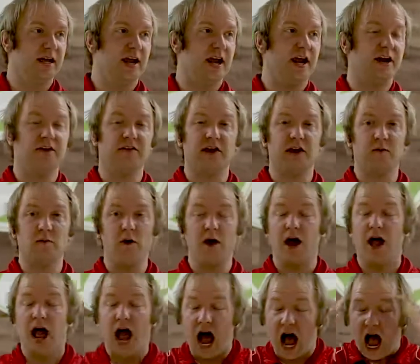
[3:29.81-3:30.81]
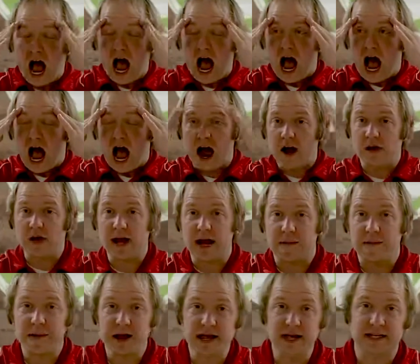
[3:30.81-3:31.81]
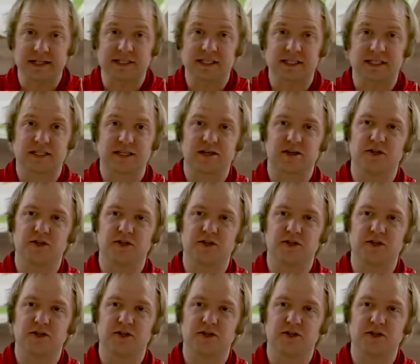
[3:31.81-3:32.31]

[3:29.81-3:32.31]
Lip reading: And you're like, what? How did I miss?